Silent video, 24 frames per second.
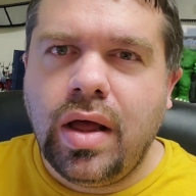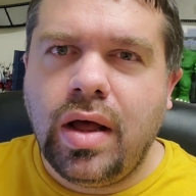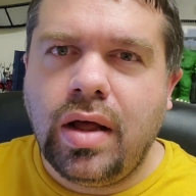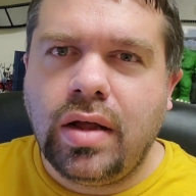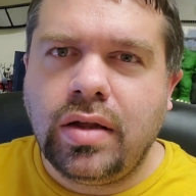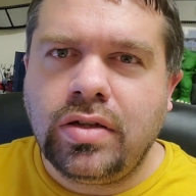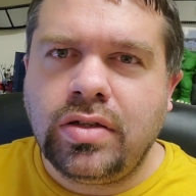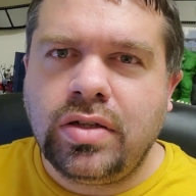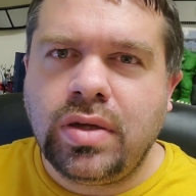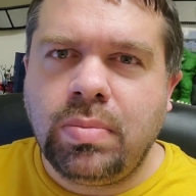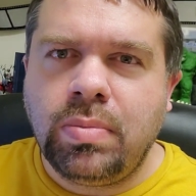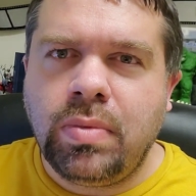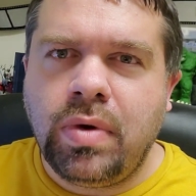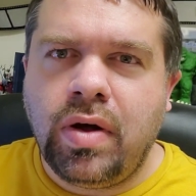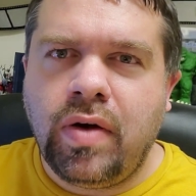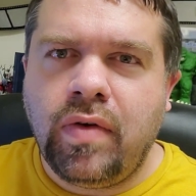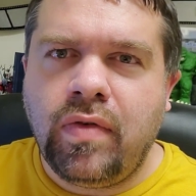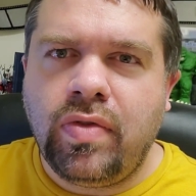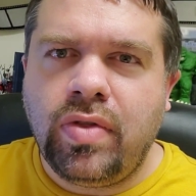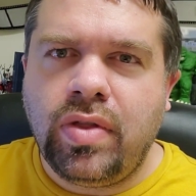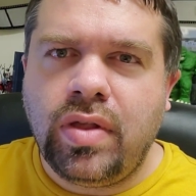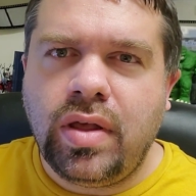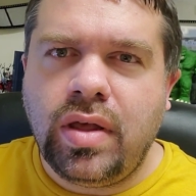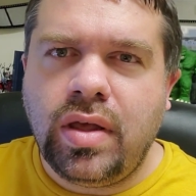some
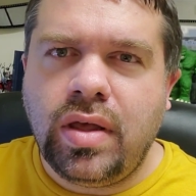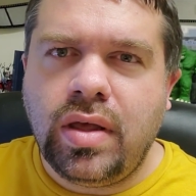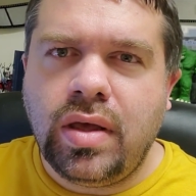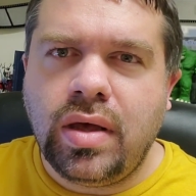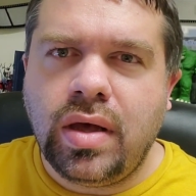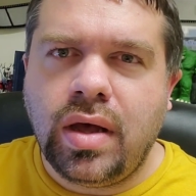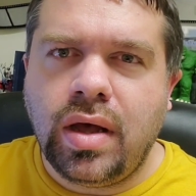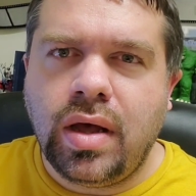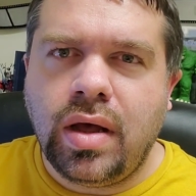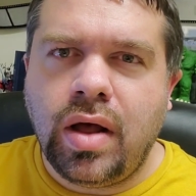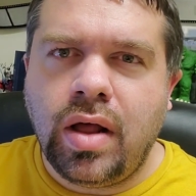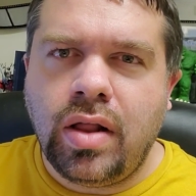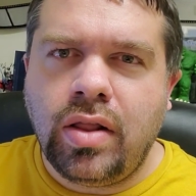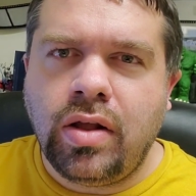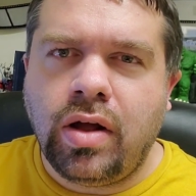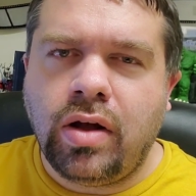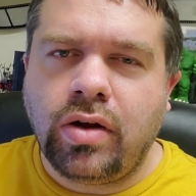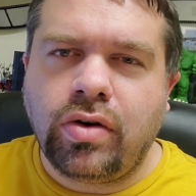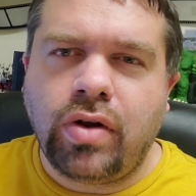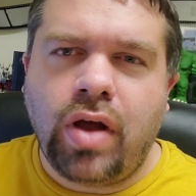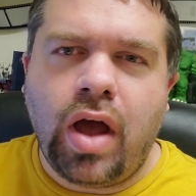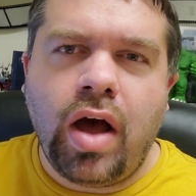of the Dr.